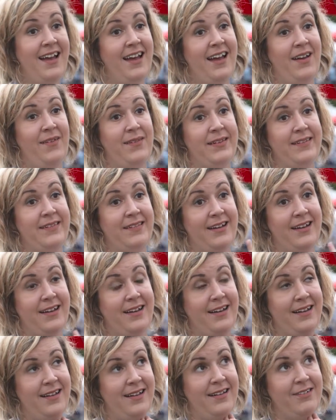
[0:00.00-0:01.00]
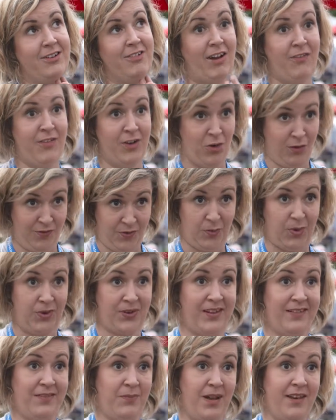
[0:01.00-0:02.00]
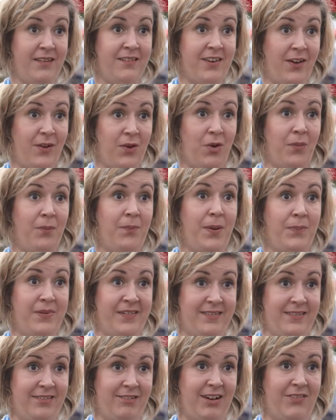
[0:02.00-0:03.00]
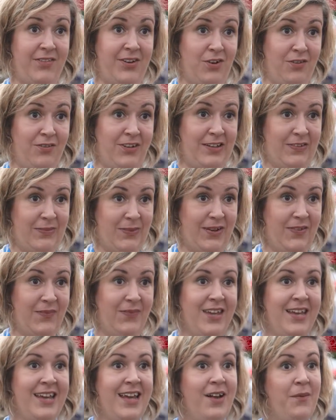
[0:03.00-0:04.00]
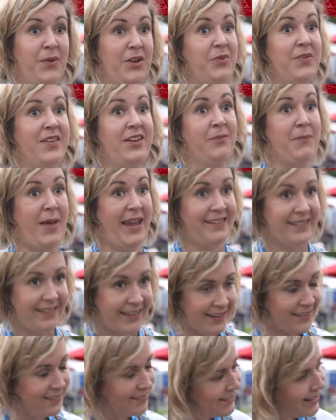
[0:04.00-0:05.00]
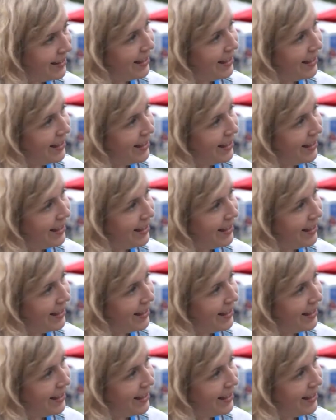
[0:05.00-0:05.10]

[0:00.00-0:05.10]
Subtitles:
It was the graphic novel one, because my show got published as a graphic novel as well, which was amazing.